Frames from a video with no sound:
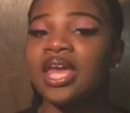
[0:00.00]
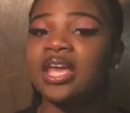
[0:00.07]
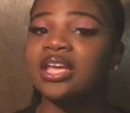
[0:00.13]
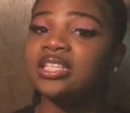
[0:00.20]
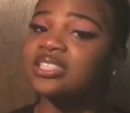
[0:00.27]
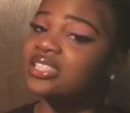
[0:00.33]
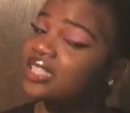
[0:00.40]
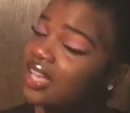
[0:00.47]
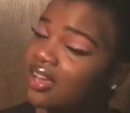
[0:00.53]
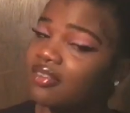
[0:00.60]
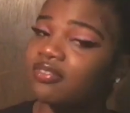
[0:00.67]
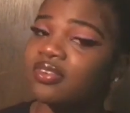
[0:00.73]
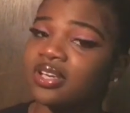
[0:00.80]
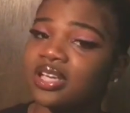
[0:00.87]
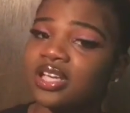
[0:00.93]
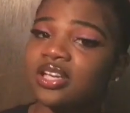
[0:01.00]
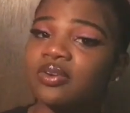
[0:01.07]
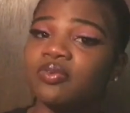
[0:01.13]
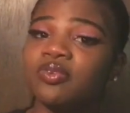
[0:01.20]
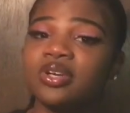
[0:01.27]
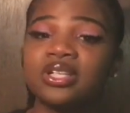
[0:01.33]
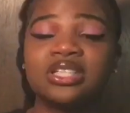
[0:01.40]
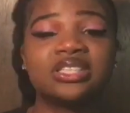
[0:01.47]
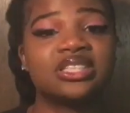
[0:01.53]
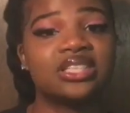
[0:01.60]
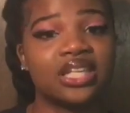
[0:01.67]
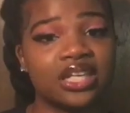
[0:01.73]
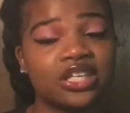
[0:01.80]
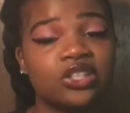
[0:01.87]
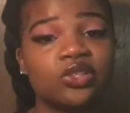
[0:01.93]
He's definitely the realest
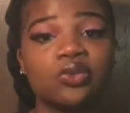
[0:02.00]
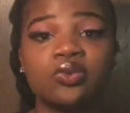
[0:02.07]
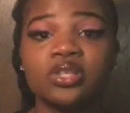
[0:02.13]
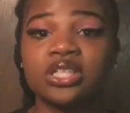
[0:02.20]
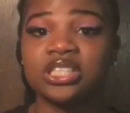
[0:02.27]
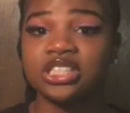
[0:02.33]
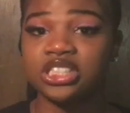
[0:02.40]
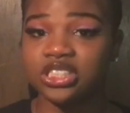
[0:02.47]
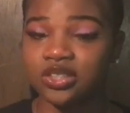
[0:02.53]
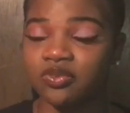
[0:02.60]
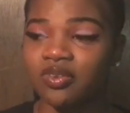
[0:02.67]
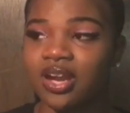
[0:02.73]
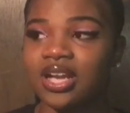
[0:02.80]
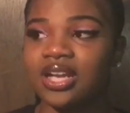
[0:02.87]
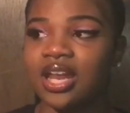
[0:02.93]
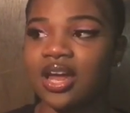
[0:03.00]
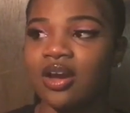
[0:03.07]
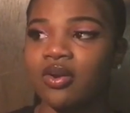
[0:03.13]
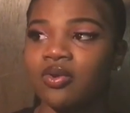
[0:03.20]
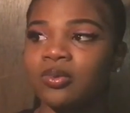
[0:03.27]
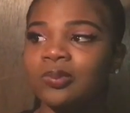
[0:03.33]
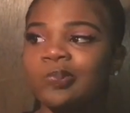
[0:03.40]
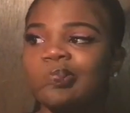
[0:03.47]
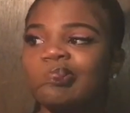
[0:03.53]
nigga doing this shit right now.